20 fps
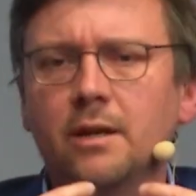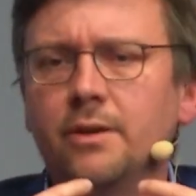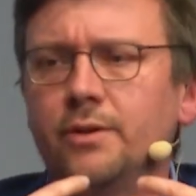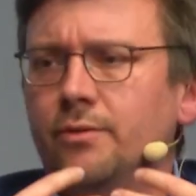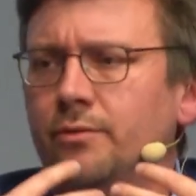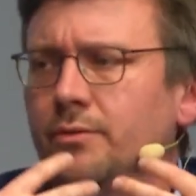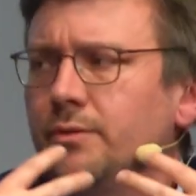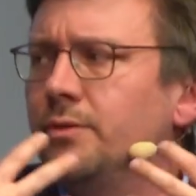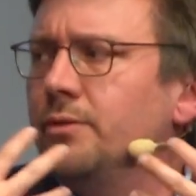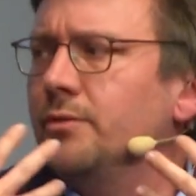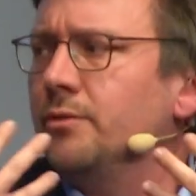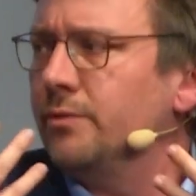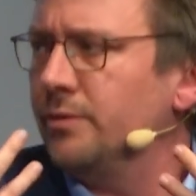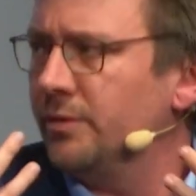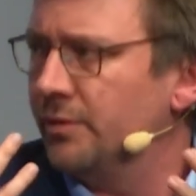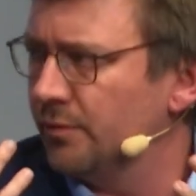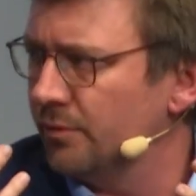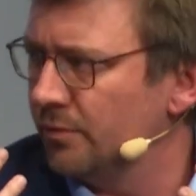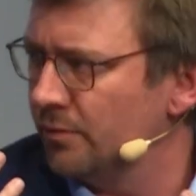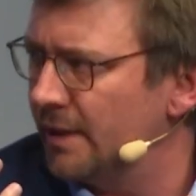
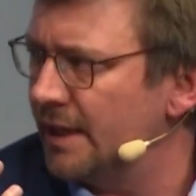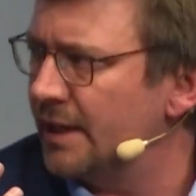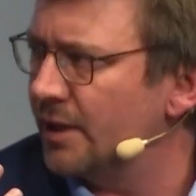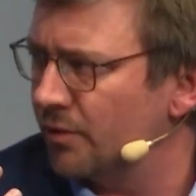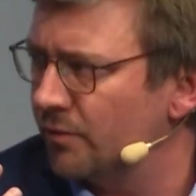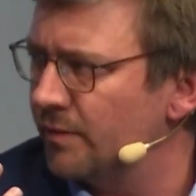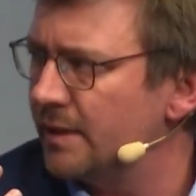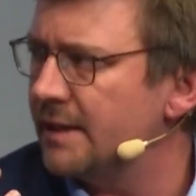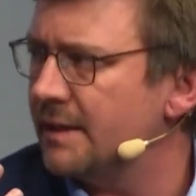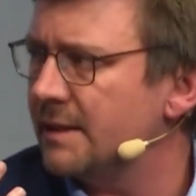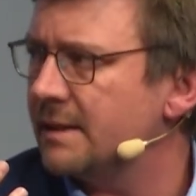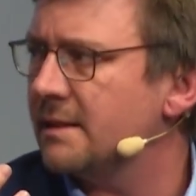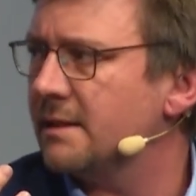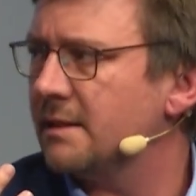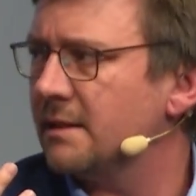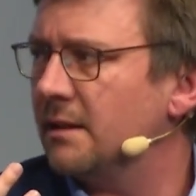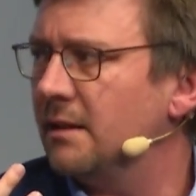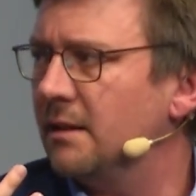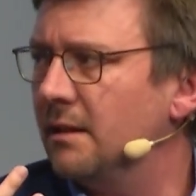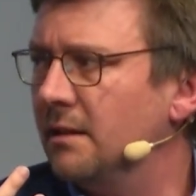you
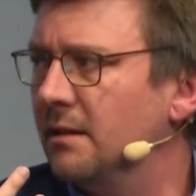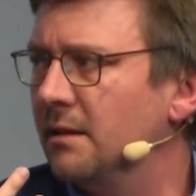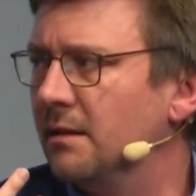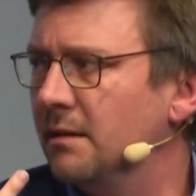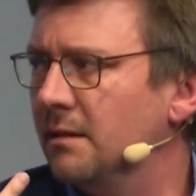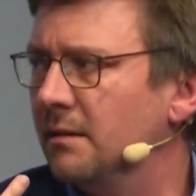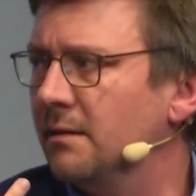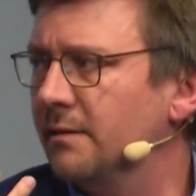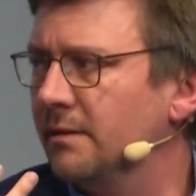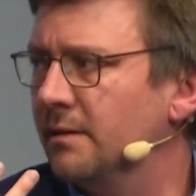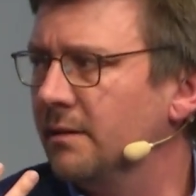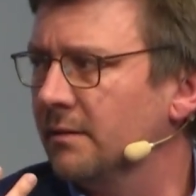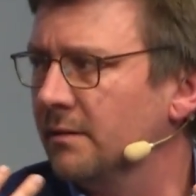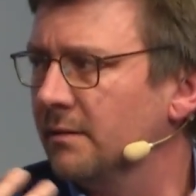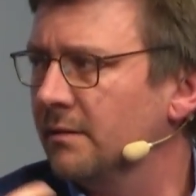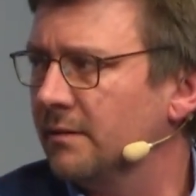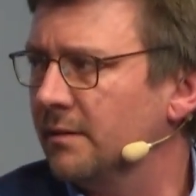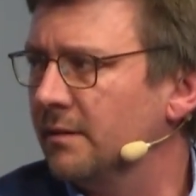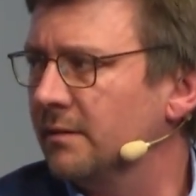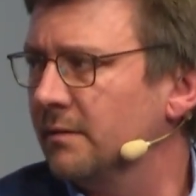increase
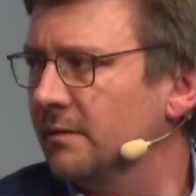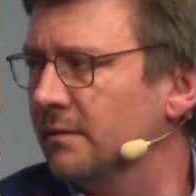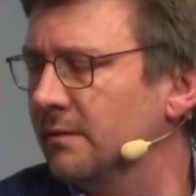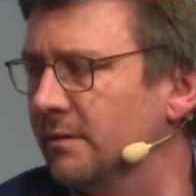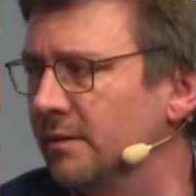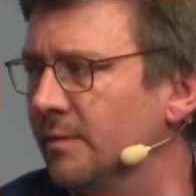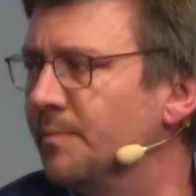the